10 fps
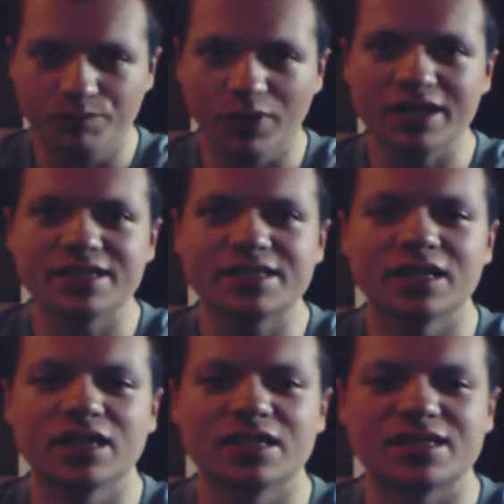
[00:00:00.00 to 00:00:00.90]
But he
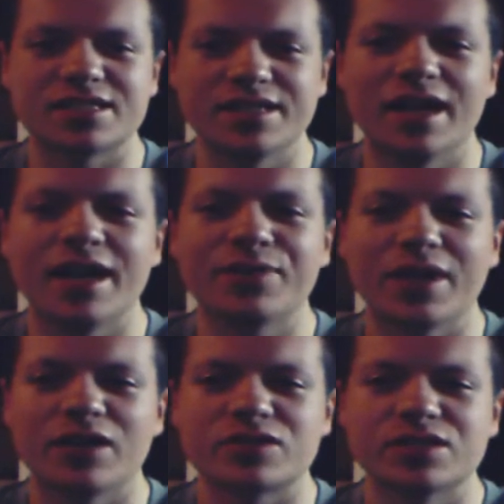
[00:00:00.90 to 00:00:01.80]
does
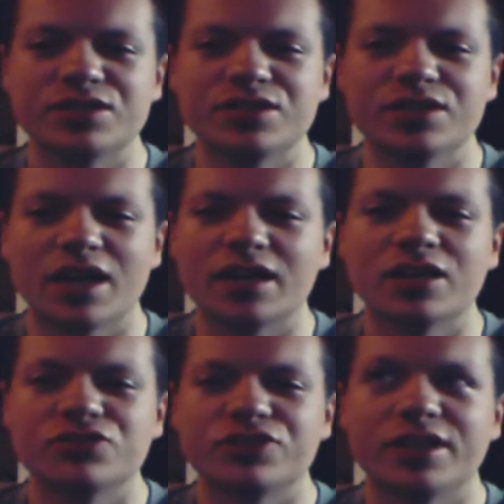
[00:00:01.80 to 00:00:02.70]

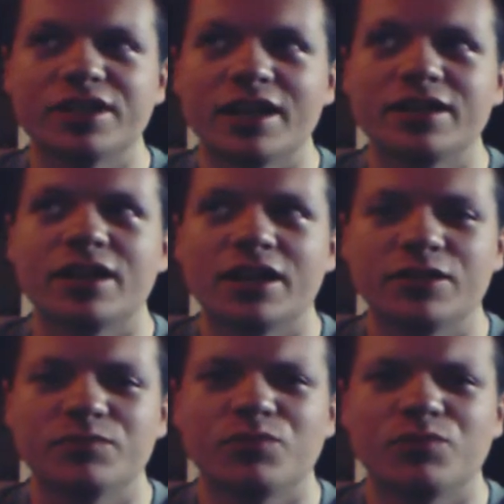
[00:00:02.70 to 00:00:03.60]

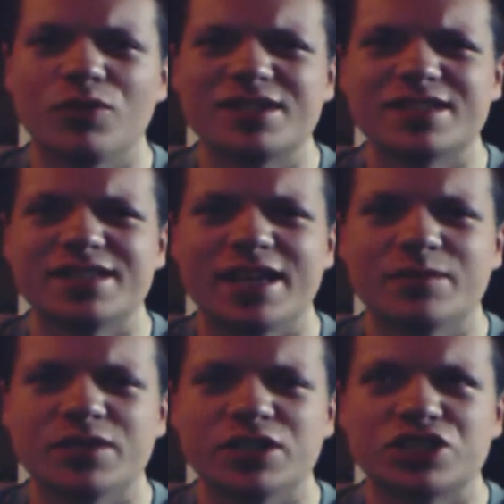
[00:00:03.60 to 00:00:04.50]
9,999 points of
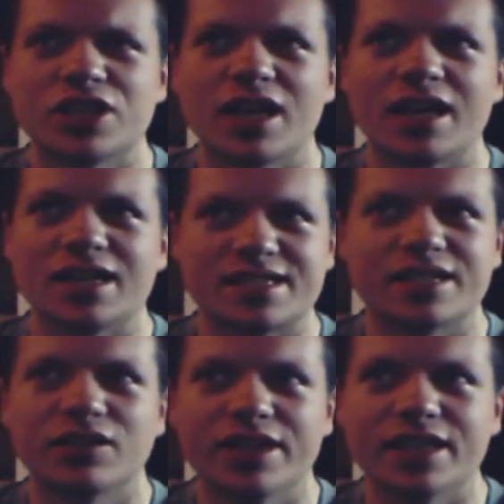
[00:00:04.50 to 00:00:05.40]
damage on a
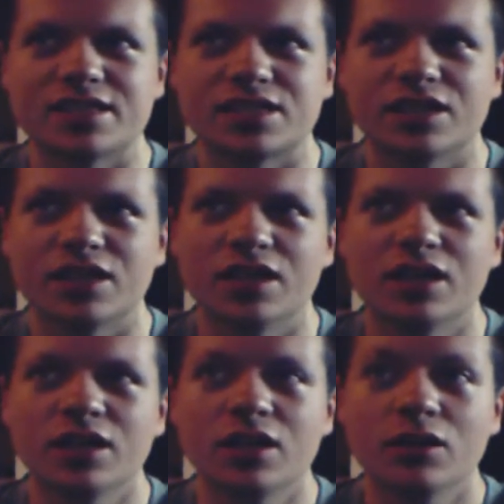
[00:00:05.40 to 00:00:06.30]
single hit,
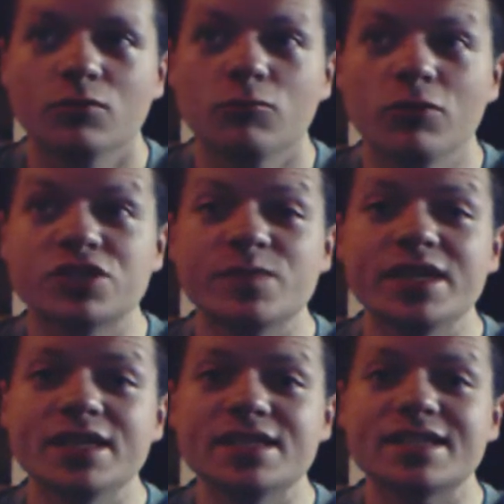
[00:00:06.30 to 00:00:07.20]
which
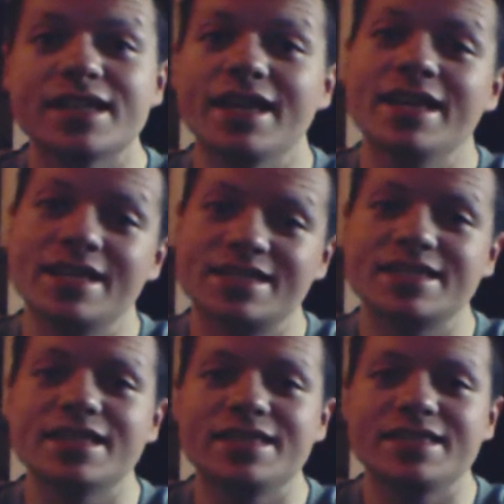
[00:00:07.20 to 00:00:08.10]
means
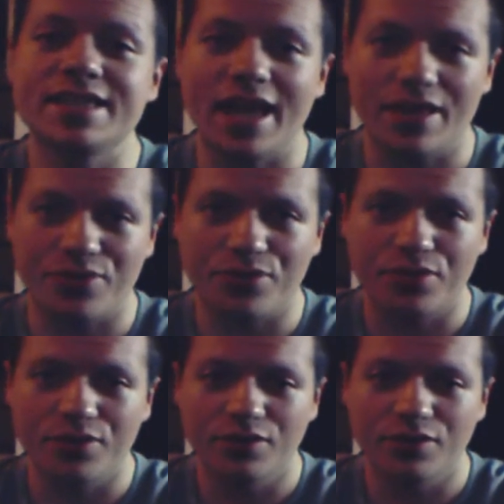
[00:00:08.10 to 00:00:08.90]
instant death.